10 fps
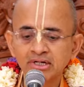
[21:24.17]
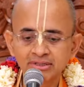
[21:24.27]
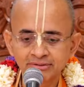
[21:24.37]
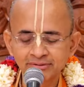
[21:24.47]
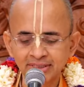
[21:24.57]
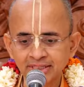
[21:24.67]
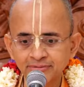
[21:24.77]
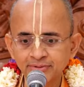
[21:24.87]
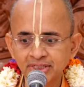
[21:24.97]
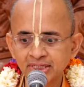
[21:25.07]
to Lord,
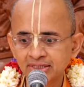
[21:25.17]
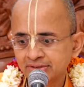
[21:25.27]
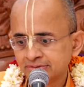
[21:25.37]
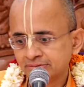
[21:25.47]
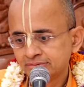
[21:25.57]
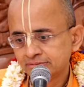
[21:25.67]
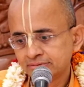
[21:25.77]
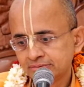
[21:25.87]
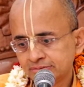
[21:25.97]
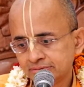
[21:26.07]
give me a
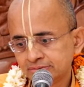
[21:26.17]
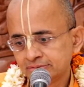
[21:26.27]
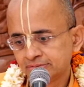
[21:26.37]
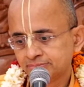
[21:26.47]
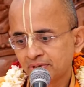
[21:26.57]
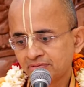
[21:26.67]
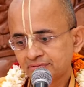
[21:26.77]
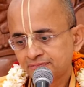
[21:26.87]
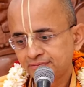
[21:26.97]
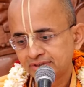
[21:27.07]
um,
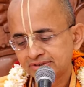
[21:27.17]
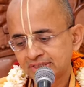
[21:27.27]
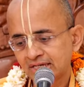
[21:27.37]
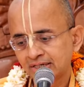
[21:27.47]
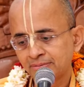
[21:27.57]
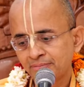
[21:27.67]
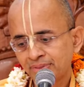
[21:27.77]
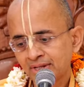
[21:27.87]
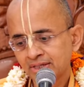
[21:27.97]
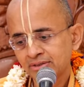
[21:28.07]
powerful son
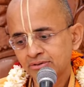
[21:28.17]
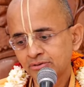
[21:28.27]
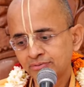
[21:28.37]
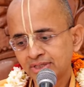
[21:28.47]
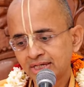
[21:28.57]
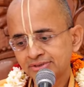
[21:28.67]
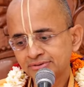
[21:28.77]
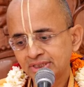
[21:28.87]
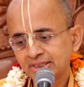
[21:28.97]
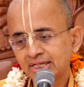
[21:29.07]
who will
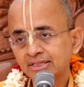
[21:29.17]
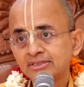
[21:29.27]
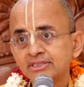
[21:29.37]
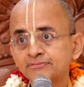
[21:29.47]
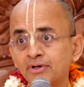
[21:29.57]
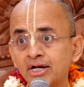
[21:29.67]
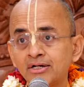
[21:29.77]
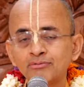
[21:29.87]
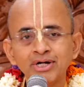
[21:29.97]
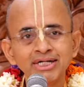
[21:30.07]
actually take this
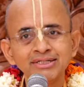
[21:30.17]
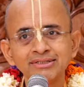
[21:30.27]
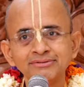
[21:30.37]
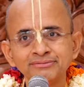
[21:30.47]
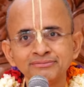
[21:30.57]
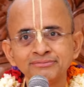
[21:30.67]
far and wide.